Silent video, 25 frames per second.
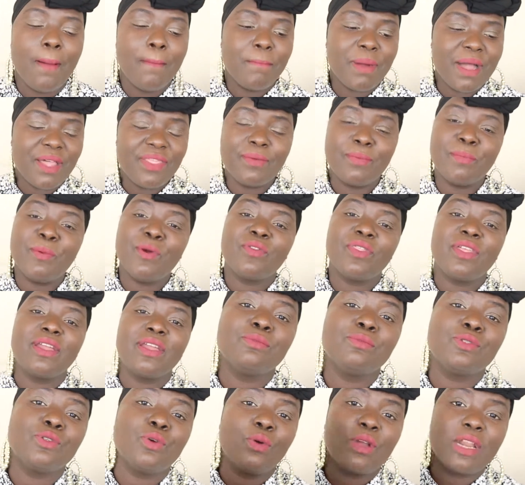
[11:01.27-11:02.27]
but the book
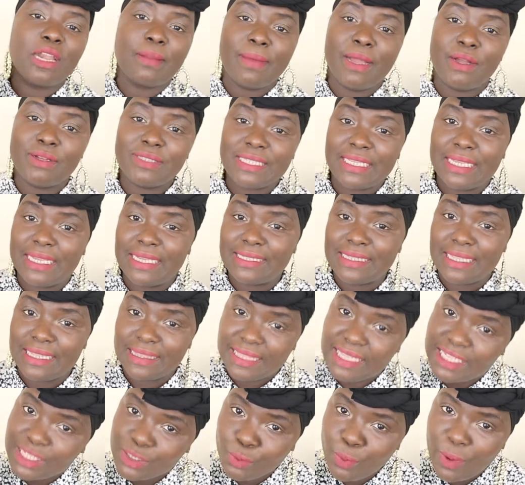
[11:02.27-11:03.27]
talking about is
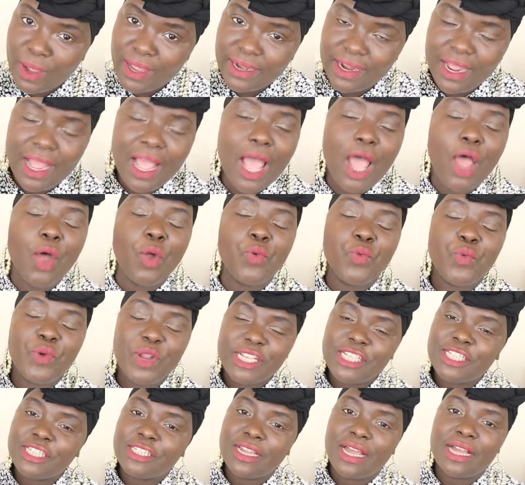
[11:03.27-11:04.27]
this one,
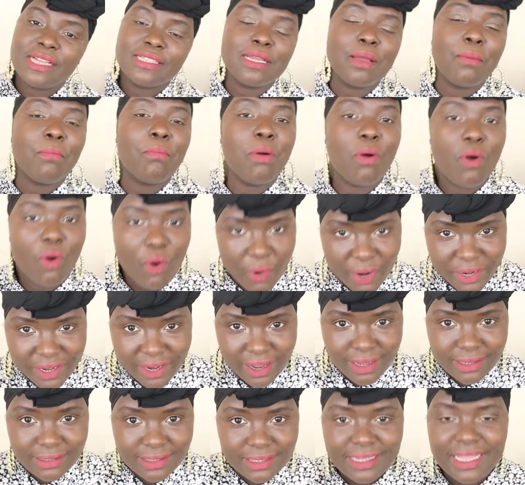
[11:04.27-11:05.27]
Rich Dad Poor
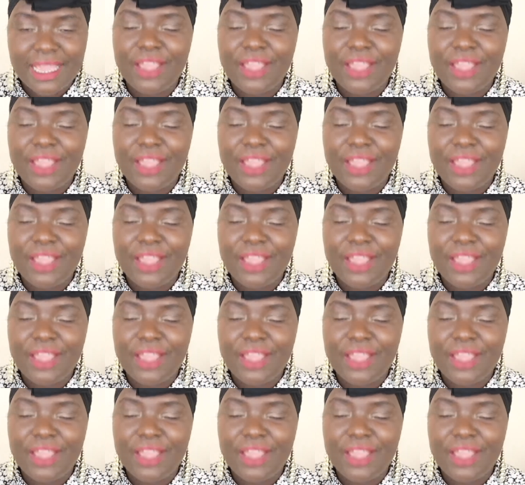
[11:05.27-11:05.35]
Dad.